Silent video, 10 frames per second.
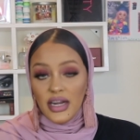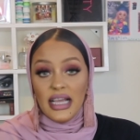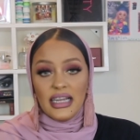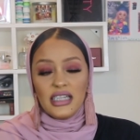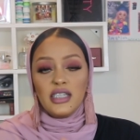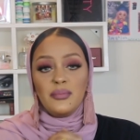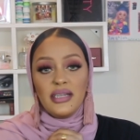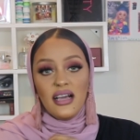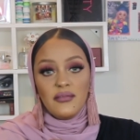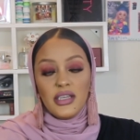and I just
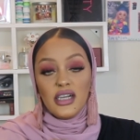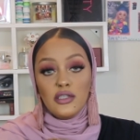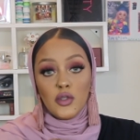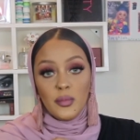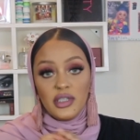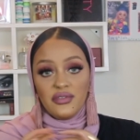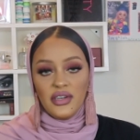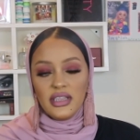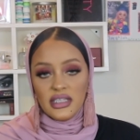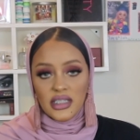been having so much
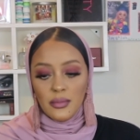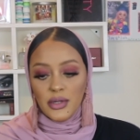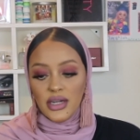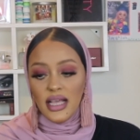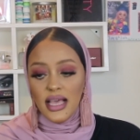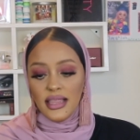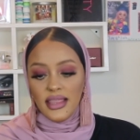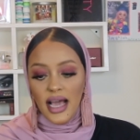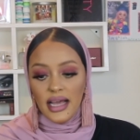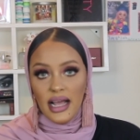fun this summer
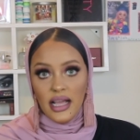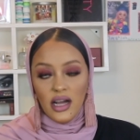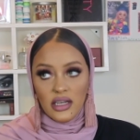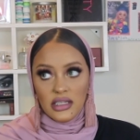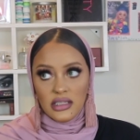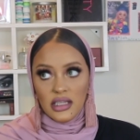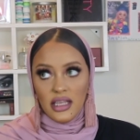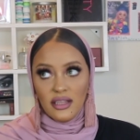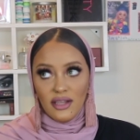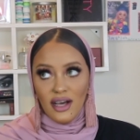that I
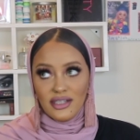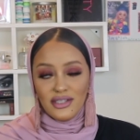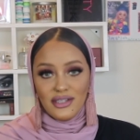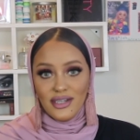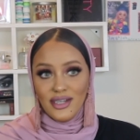honestly lost